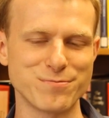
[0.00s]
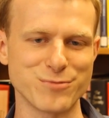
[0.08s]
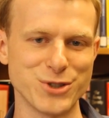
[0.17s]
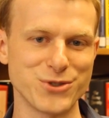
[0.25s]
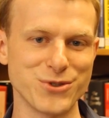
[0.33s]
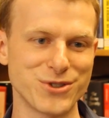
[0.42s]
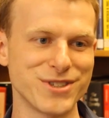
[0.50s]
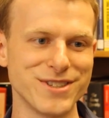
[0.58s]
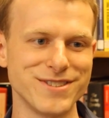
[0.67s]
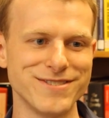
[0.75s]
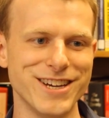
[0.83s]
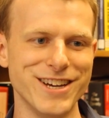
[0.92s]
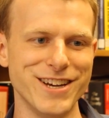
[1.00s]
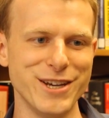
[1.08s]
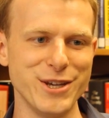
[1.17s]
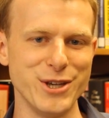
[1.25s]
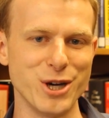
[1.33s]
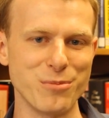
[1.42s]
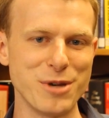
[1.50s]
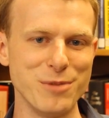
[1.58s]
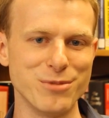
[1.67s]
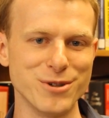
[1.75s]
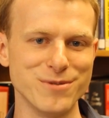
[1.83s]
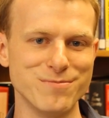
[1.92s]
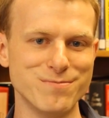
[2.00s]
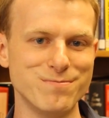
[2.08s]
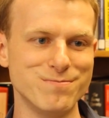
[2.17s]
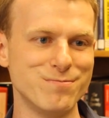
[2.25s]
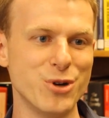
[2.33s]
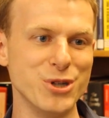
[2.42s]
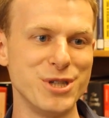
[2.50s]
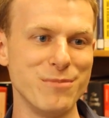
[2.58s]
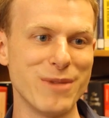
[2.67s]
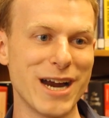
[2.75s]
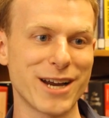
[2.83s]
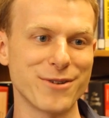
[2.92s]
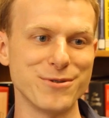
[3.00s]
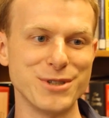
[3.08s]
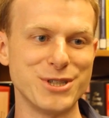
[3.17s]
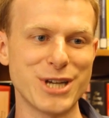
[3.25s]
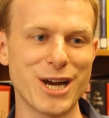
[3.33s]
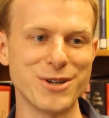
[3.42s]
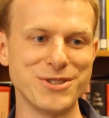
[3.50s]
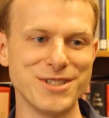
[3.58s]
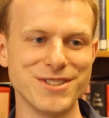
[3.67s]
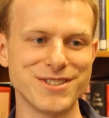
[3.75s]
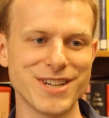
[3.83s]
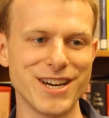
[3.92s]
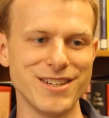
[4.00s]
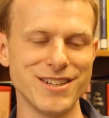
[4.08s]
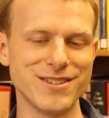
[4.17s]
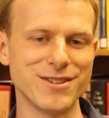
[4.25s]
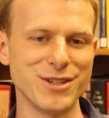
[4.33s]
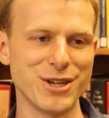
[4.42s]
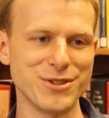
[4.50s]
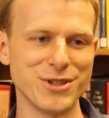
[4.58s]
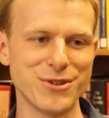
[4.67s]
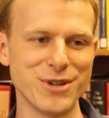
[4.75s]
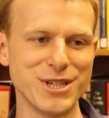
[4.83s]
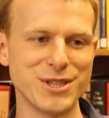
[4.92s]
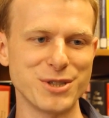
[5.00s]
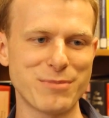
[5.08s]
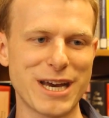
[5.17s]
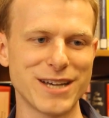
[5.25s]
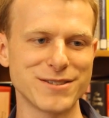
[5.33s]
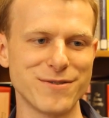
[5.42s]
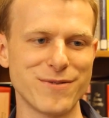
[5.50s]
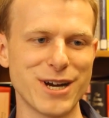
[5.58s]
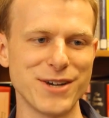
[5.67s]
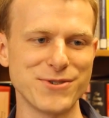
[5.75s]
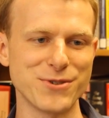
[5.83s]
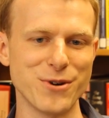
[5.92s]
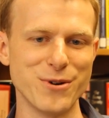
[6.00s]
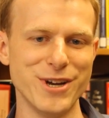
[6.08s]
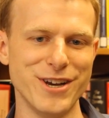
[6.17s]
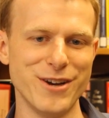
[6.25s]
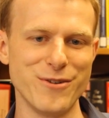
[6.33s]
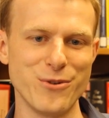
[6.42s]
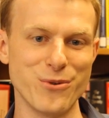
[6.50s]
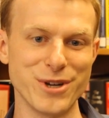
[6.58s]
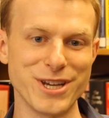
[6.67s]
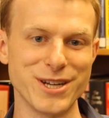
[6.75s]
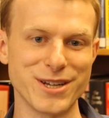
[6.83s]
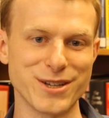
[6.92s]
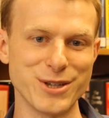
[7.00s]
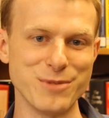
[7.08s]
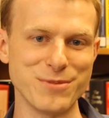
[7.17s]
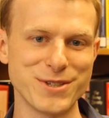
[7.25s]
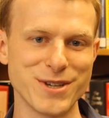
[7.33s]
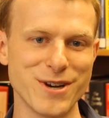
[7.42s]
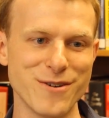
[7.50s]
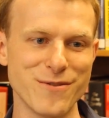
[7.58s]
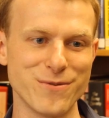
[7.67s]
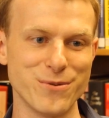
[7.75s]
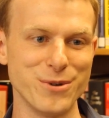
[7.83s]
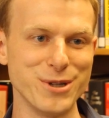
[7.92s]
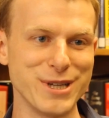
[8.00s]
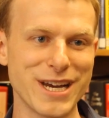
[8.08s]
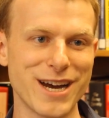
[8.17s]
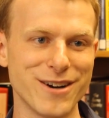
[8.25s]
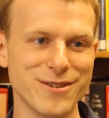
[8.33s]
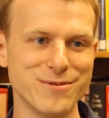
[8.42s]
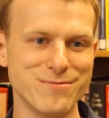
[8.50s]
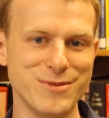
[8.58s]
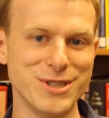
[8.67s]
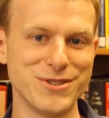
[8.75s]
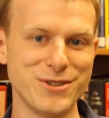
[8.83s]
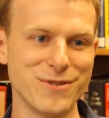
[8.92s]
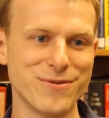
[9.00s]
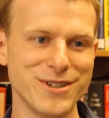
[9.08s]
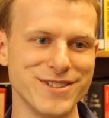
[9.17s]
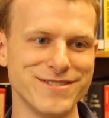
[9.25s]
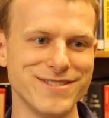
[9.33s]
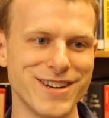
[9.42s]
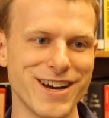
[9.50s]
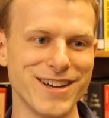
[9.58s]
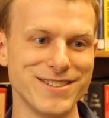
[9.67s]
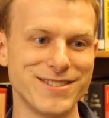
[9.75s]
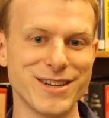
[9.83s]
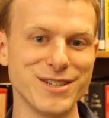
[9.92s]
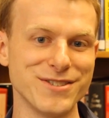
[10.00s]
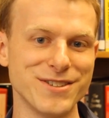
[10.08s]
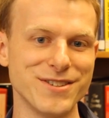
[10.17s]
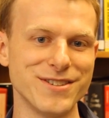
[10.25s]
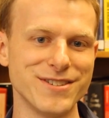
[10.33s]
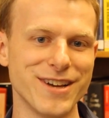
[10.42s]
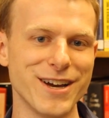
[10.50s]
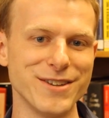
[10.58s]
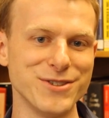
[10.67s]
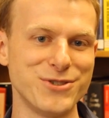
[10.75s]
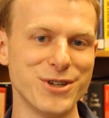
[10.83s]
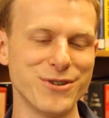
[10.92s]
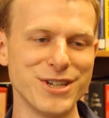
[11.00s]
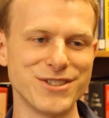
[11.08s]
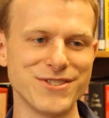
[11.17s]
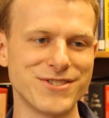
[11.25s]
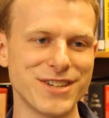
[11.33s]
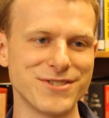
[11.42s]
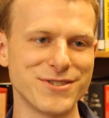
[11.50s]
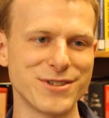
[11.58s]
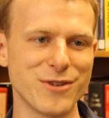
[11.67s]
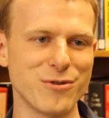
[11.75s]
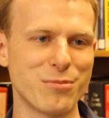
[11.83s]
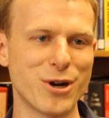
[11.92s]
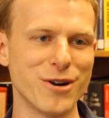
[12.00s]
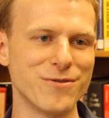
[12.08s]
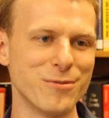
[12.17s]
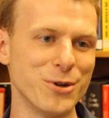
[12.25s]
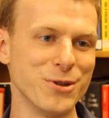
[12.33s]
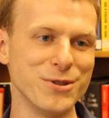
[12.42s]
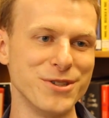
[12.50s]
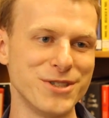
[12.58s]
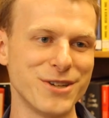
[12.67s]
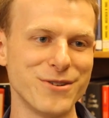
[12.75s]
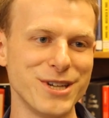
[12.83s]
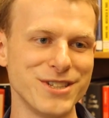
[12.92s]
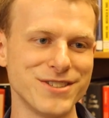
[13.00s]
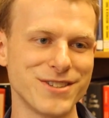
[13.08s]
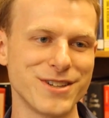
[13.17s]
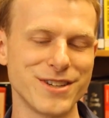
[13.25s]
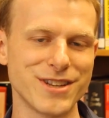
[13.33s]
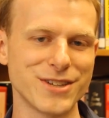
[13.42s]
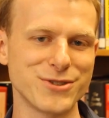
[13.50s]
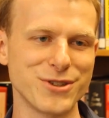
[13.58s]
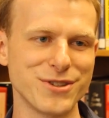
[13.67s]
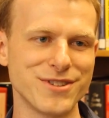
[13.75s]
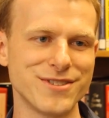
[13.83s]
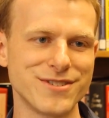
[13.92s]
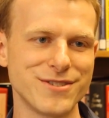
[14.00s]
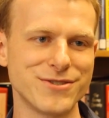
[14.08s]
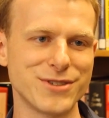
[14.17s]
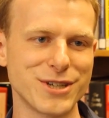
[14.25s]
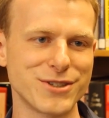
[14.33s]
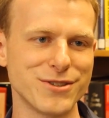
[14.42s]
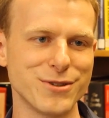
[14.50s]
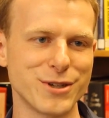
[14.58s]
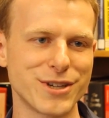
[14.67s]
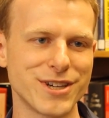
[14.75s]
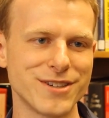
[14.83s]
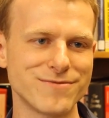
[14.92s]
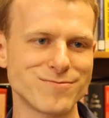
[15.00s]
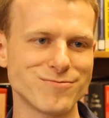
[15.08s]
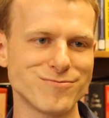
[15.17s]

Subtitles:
just looks at young people pushing back and really challenging this idea that the young generation's pacified. So you want to get a glimpse of really how this different studies and this generation sets itself apart from earlier generations. I think that's a good section to look at.